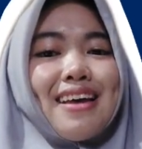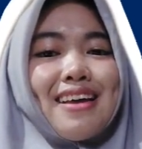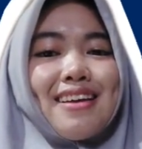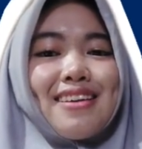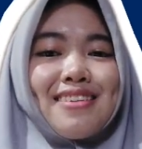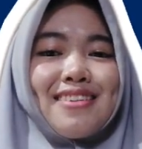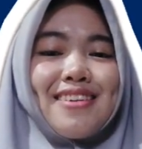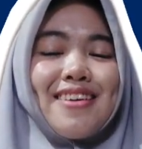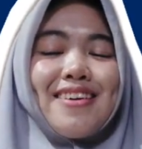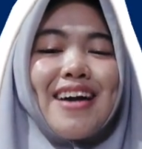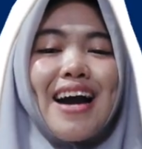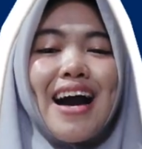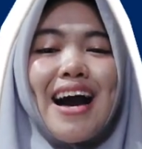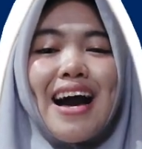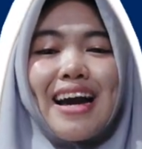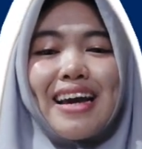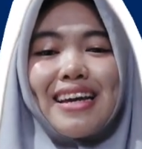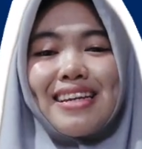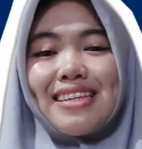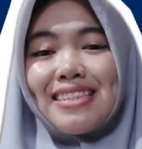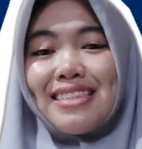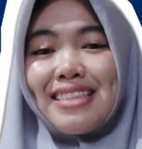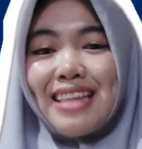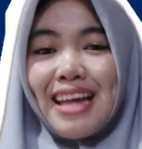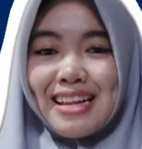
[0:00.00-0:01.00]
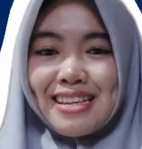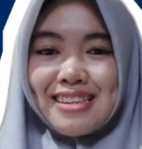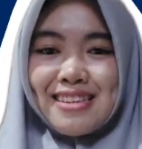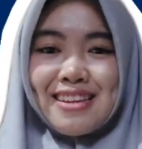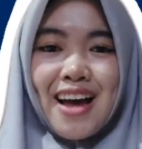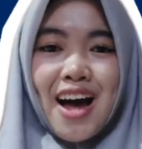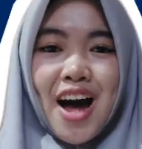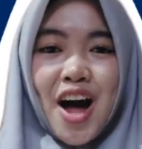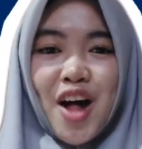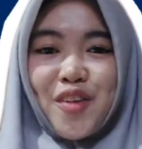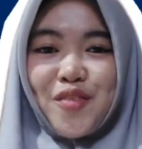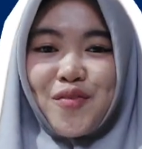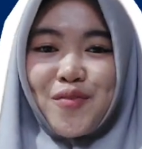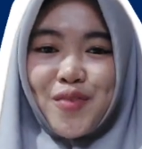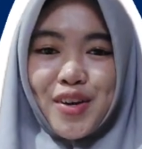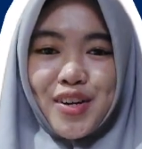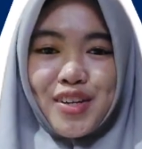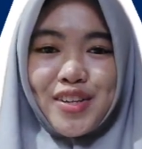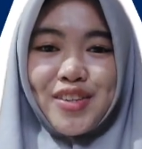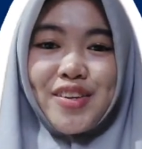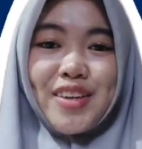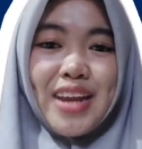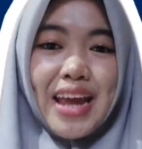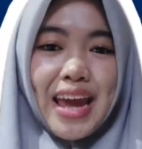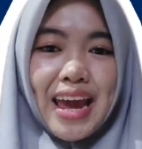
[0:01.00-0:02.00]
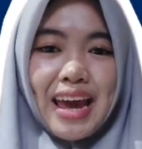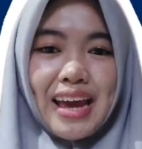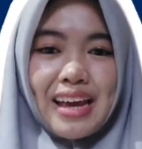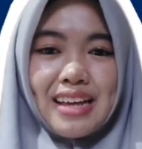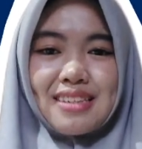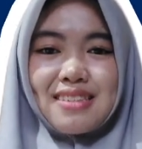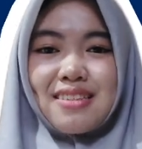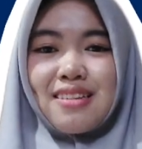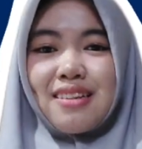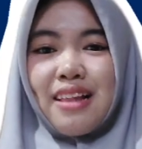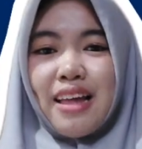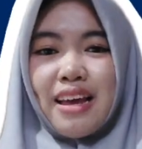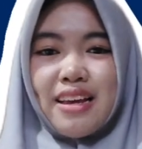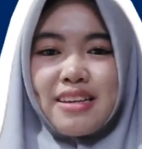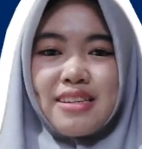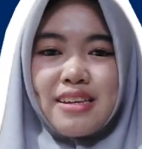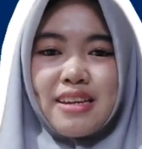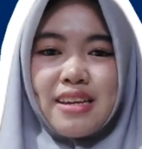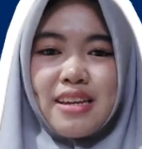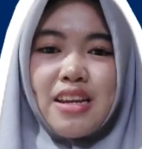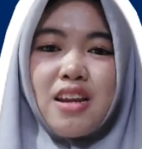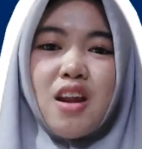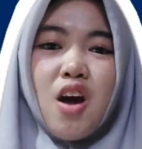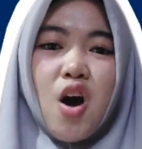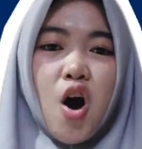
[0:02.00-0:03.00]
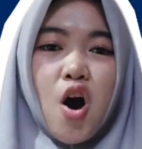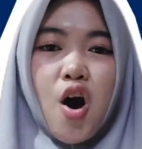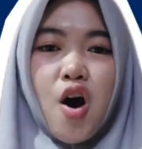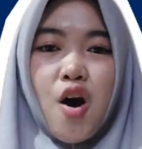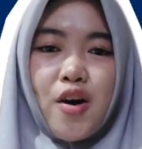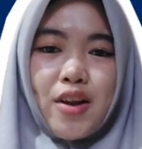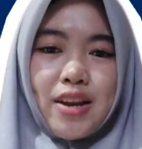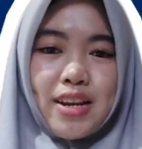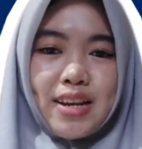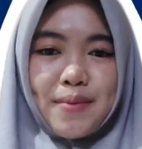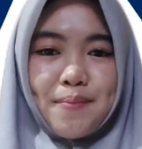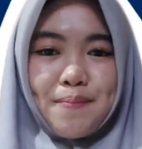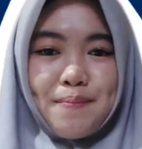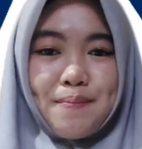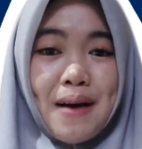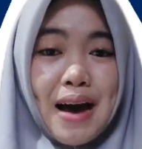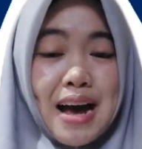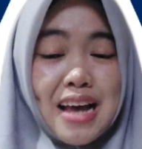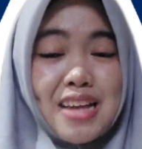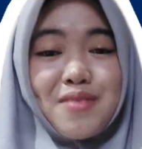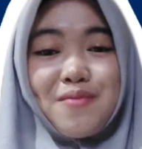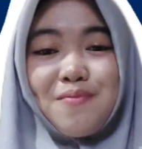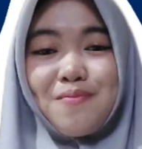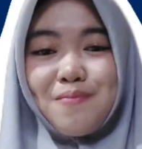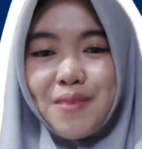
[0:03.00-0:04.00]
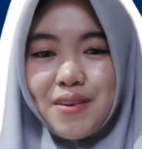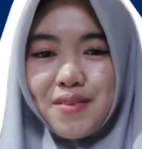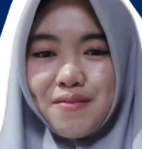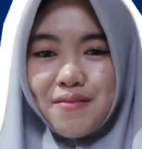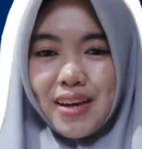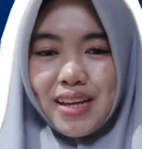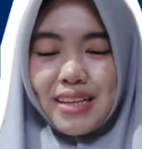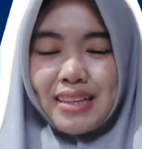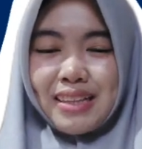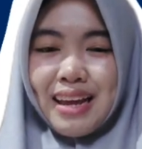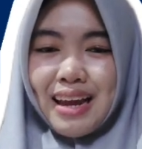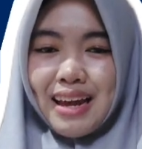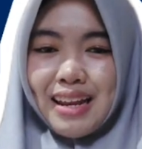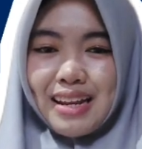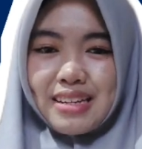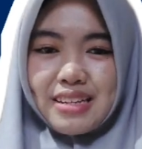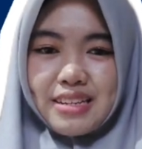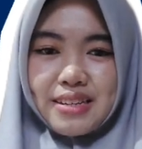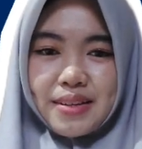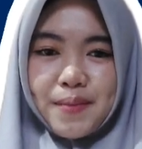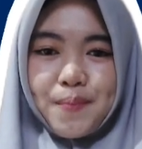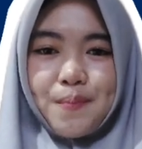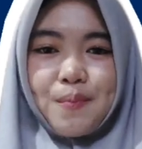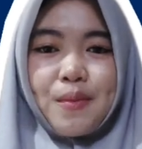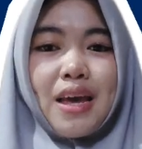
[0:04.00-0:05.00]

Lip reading: So guys, that's all for today's lesson on the past perfect tense.